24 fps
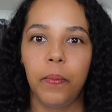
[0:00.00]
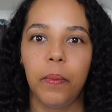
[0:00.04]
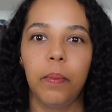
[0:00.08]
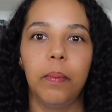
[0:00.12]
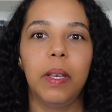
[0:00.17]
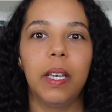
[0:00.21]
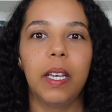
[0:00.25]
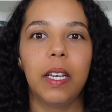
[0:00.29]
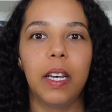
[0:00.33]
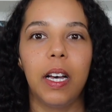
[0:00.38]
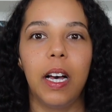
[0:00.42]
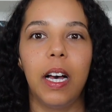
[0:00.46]

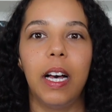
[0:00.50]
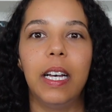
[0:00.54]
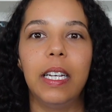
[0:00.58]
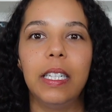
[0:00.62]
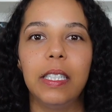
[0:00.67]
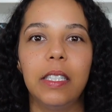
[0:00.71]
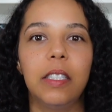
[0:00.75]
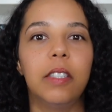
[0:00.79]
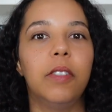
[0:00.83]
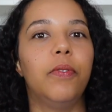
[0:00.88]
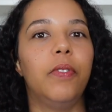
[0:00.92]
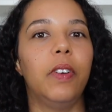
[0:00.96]

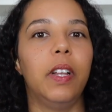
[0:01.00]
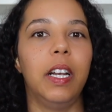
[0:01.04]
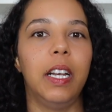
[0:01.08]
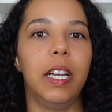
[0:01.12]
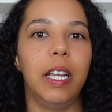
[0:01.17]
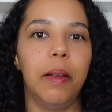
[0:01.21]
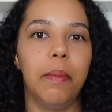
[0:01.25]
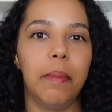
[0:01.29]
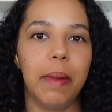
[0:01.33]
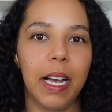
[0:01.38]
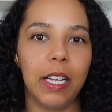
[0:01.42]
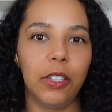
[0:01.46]
Because
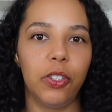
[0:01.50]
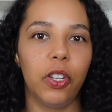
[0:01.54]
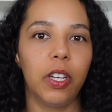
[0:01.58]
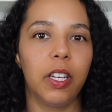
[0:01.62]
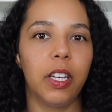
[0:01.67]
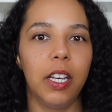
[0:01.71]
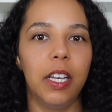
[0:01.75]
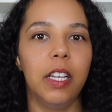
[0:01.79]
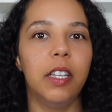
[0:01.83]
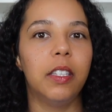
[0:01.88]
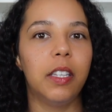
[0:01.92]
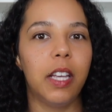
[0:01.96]
divinity magic
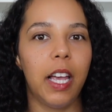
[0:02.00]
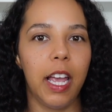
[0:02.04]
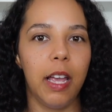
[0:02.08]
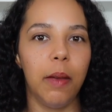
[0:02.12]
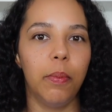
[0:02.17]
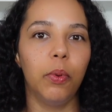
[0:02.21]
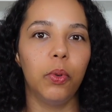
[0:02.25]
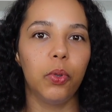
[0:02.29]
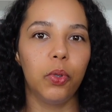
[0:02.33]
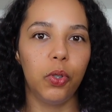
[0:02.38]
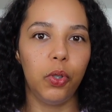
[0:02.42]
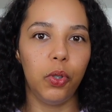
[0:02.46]
is
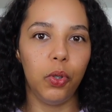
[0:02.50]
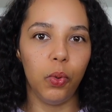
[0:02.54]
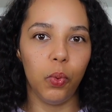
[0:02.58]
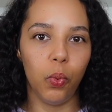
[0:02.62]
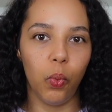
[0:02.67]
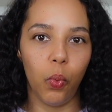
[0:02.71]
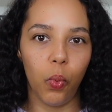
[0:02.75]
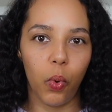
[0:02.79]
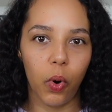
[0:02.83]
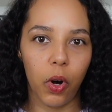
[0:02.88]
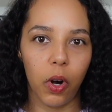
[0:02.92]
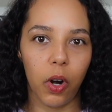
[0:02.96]
able to
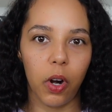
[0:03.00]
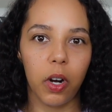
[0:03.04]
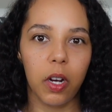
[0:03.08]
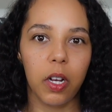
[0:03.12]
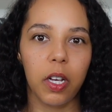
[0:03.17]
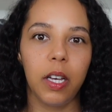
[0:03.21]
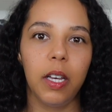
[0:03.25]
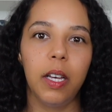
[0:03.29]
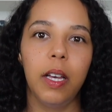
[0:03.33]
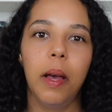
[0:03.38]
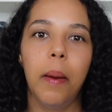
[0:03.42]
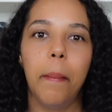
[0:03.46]

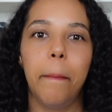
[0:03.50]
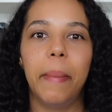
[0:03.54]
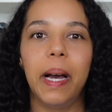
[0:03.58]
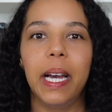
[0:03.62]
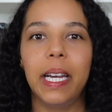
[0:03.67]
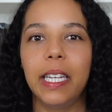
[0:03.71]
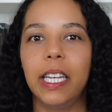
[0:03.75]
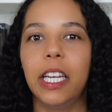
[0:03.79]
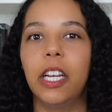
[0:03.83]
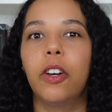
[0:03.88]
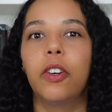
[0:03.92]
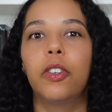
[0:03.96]
work, my
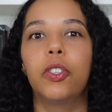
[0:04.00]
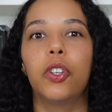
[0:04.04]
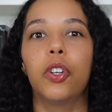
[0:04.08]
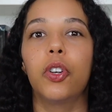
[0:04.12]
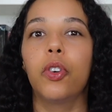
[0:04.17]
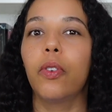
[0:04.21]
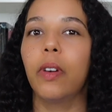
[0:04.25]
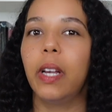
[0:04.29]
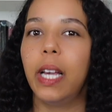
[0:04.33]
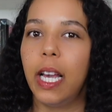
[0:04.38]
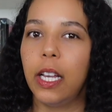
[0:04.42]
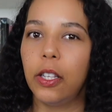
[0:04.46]
character
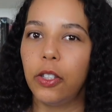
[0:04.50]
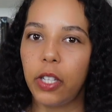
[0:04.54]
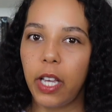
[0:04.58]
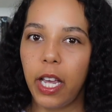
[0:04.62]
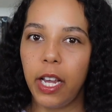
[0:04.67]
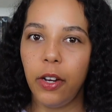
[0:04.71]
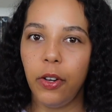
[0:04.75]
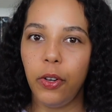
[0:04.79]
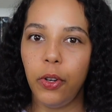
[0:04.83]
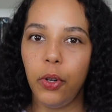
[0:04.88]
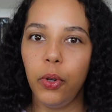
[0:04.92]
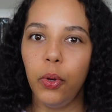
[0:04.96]
creates
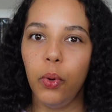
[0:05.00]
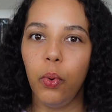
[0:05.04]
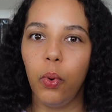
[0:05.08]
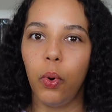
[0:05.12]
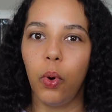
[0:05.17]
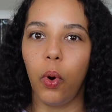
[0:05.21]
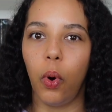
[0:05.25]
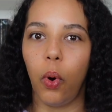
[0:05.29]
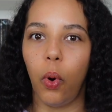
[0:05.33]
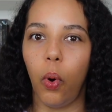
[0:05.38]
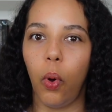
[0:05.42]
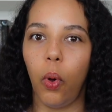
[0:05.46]
a new
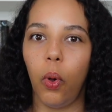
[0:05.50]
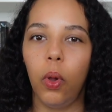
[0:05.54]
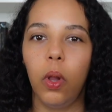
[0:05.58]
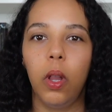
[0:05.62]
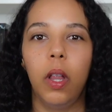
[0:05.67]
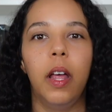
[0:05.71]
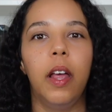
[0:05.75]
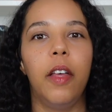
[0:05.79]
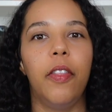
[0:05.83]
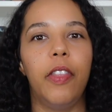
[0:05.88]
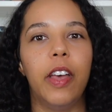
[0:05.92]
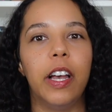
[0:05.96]
goal
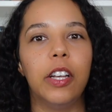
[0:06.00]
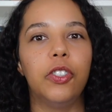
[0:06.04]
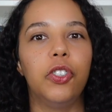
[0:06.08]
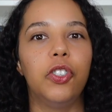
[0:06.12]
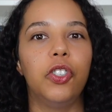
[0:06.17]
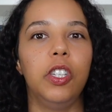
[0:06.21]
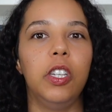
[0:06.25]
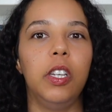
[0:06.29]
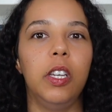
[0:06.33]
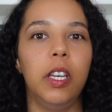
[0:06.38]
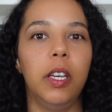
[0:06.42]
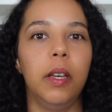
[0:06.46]
that
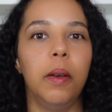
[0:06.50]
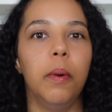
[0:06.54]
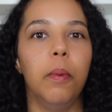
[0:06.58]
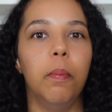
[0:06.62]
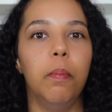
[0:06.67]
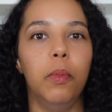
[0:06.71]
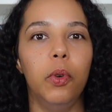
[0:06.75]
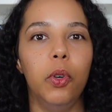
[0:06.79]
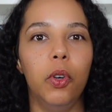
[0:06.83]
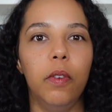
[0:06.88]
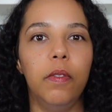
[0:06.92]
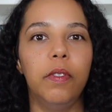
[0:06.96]
she
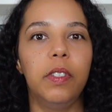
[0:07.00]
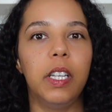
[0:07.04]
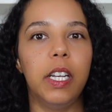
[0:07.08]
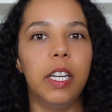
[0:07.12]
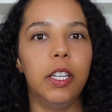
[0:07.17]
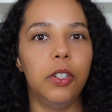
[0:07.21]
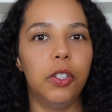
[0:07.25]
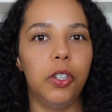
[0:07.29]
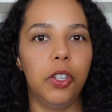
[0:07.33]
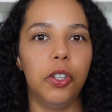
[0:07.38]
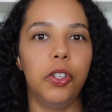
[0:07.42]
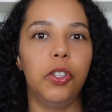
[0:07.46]
moves
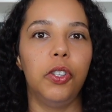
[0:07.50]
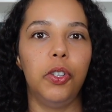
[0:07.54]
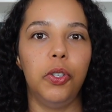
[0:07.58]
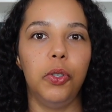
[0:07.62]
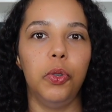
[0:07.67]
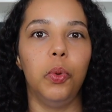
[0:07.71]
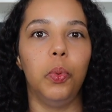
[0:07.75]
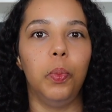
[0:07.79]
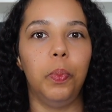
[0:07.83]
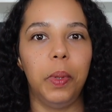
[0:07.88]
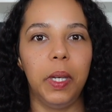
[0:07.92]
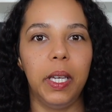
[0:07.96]
into
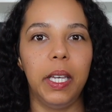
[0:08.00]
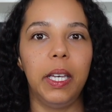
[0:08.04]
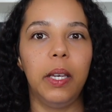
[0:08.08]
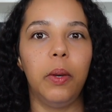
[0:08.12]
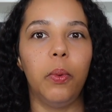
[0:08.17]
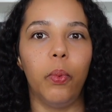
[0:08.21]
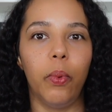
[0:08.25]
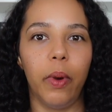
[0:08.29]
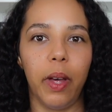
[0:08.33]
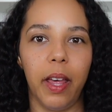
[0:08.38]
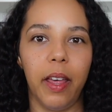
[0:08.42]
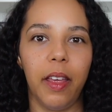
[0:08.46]

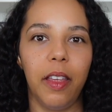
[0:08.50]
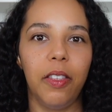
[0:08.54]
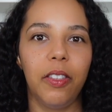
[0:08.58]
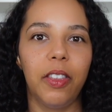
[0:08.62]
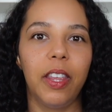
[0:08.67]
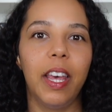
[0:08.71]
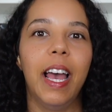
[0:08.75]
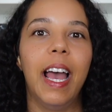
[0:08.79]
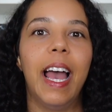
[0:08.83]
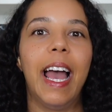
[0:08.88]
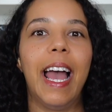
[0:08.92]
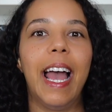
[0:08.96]
2B with
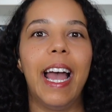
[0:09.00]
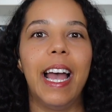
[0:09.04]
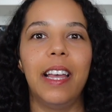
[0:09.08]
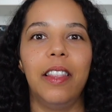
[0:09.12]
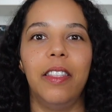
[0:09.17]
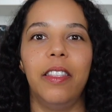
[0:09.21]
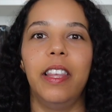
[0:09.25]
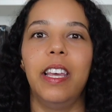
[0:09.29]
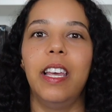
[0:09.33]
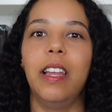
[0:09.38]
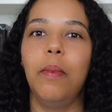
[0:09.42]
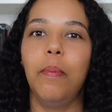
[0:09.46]

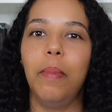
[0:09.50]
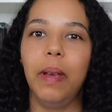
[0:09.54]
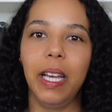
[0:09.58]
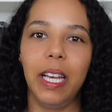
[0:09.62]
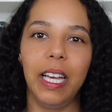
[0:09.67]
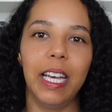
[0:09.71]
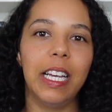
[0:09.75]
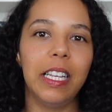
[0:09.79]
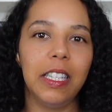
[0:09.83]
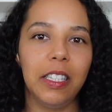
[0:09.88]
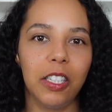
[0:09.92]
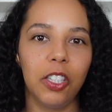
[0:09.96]
and then
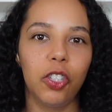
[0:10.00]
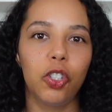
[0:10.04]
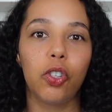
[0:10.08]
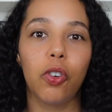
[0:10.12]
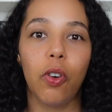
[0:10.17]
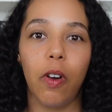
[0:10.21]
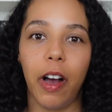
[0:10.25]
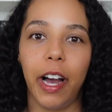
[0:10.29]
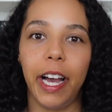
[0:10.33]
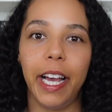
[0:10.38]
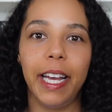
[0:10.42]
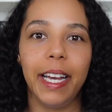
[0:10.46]
begins
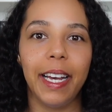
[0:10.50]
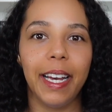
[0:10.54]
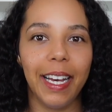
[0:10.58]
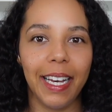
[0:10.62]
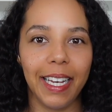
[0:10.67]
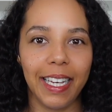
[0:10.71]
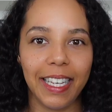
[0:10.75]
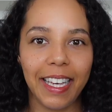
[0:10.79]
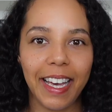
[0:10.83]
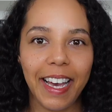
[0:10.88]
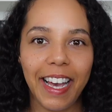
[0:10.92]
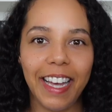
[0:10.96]
trying
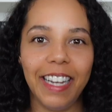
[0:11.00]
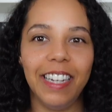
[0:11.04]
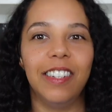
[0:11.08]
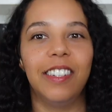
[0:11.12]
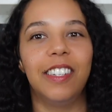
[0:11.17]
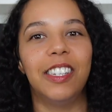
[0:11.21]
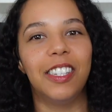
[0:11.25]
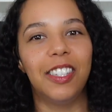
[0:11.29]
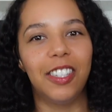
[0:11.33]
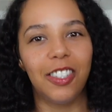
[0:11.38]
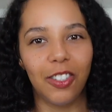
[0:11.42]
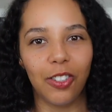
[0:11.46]
again
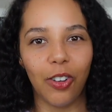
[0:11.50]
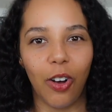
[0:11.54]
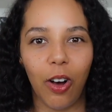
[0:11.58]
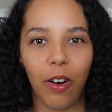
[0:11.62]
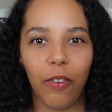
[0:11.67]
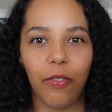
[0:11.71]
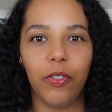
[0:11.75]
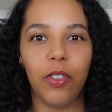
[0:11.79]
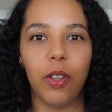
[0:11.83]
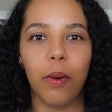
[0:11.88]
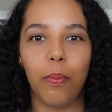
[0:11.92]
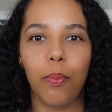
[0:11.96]
to
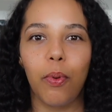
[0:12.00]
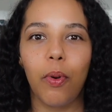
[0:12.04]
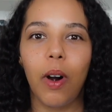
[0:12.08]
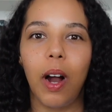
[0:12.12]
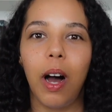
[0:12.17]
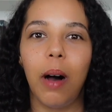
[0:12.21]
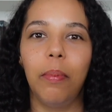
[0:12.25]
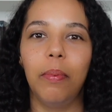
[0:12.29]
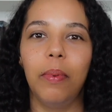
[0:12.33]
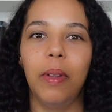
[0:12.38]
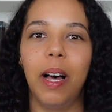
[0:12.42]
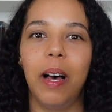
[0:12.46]
solve the
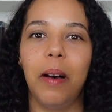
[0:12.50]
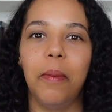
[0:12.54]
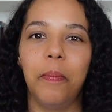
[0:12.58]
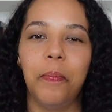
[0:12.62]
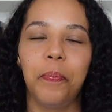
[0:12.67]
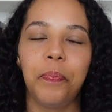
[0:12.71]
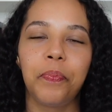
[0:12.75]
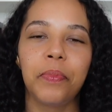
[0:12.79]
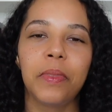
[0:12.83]
problem.